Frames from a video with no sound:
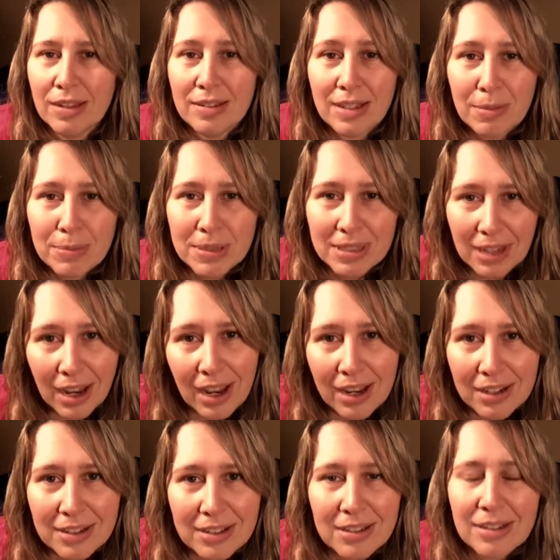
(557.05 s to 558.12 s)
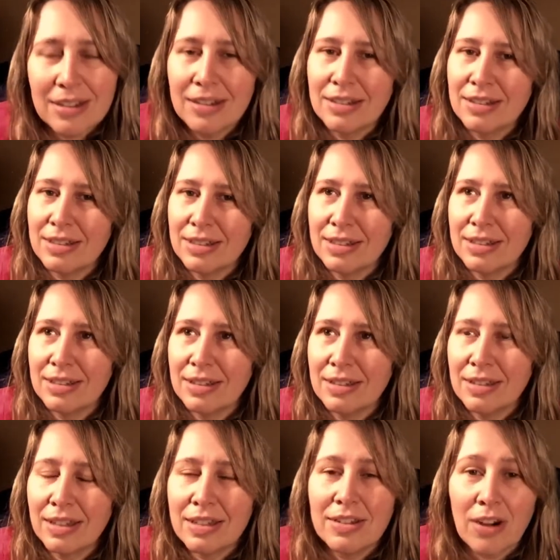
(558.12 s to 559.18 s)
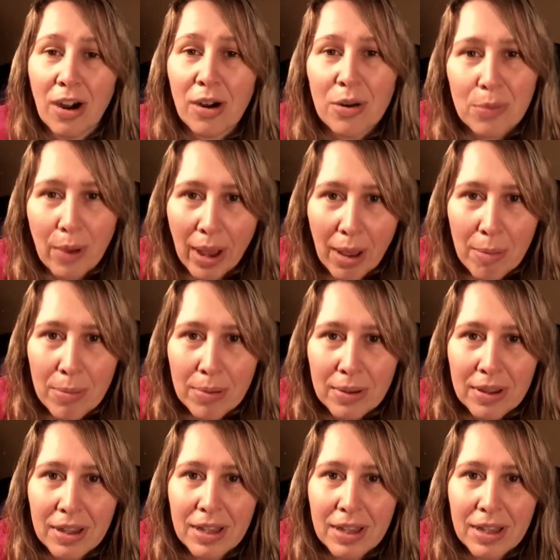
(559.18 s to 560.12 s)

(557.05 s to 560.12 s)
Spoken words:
deep state, the dark web,